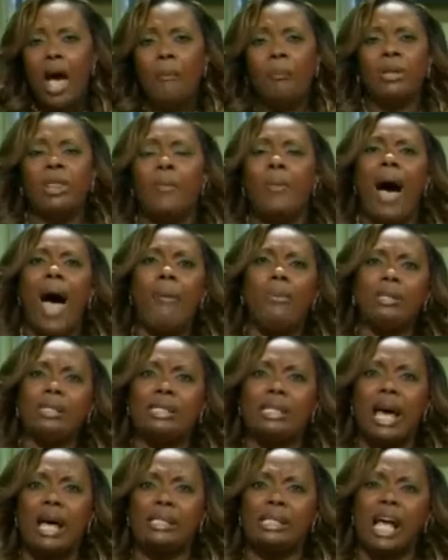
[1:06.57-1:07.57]
But the Bible
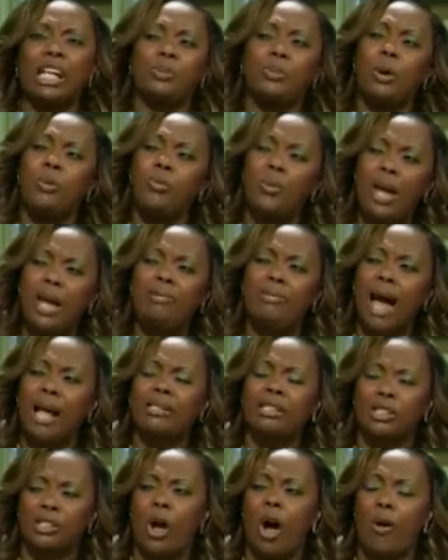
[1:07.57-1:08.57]
says, as we read
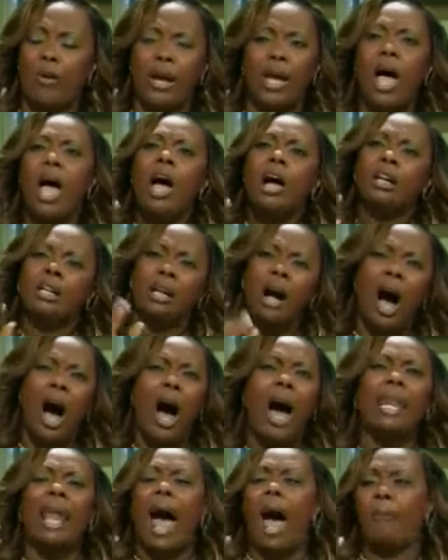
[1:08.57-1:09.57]
that story,
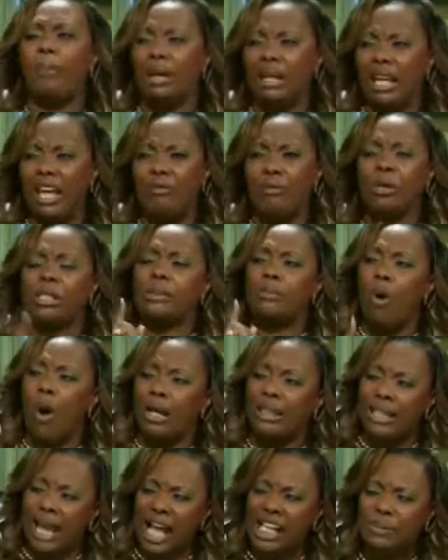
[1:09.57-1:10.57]
God, I believe, was
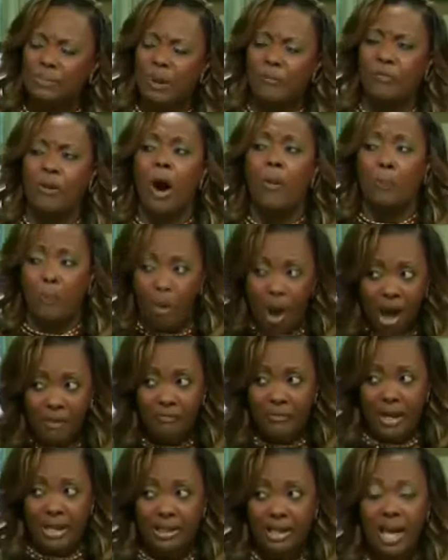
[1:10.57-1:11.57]
more desperate for a
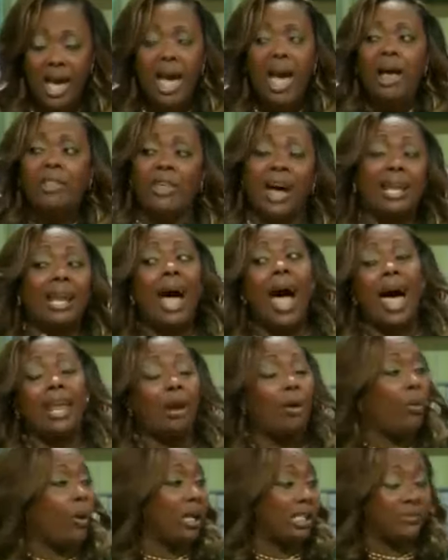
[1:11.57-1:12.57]
prophet than
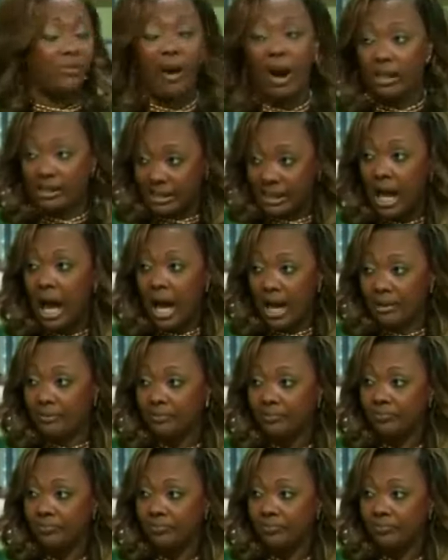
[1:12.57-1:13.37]
Hannah was for a son.